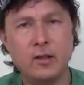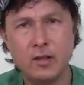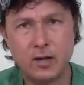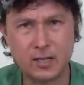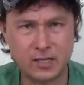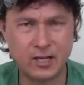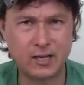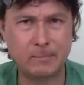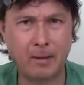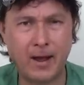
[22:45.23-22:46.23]
a
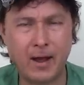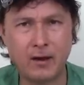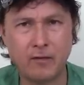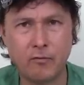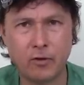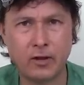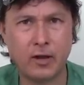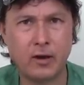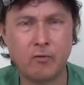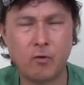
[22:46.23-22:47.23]
six pack of
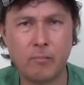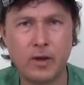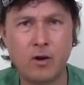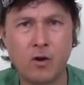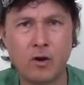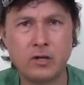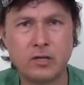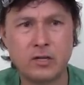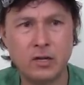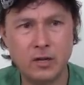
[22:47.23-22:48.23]
organic romaine
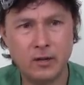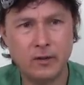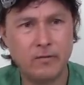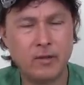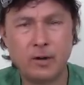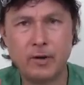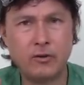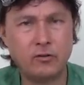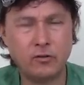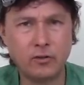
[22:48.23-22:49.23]
hearts. Then I
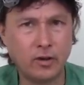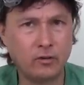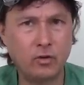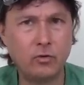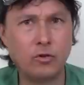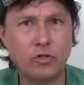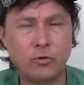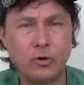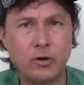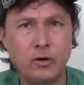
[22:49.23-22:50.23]
might juice like two to
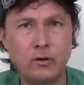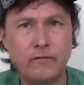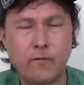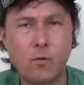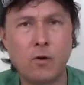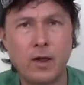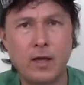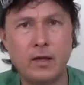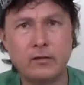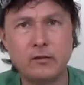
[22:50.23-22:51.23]
three, four
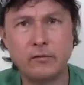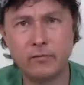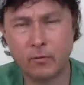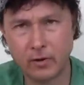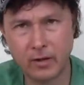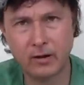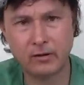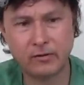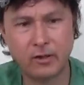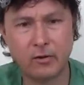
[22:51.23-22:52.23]
heads of
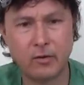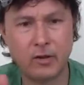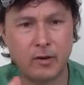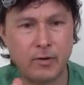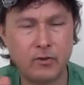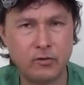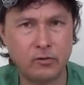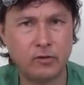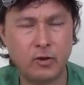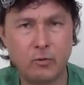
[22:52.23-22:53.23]
organic celery, and I might
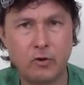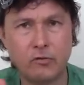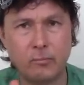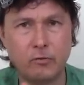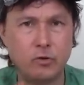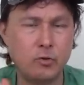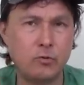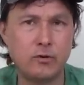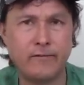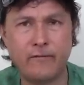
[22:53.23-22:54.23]
juice anywhere from
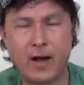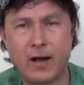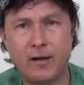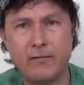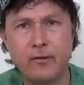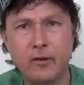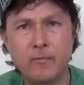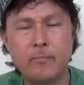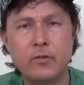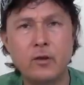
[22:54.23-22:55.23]
two to five
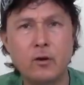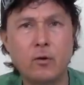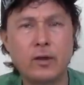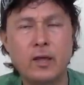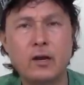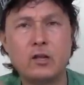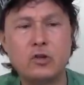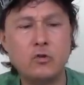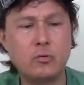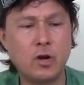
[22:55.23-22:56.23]
organic
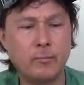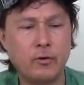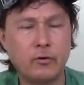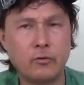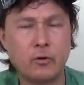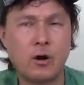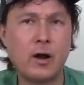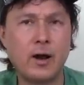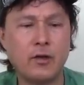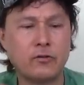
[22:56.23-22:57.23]
cucumbers or
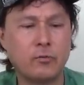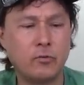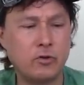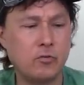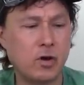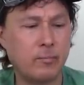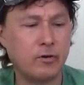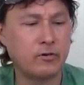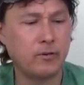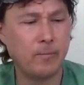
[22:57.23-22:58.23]
hothouse grown
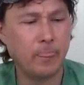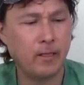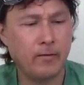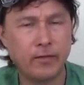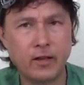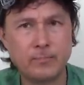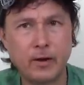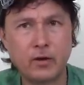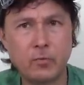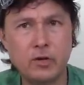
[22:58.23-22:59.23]
cucumbers. That's
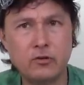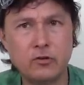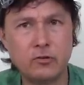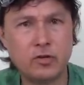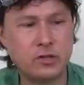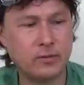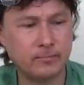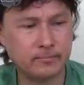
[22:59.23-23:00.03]
my green juice.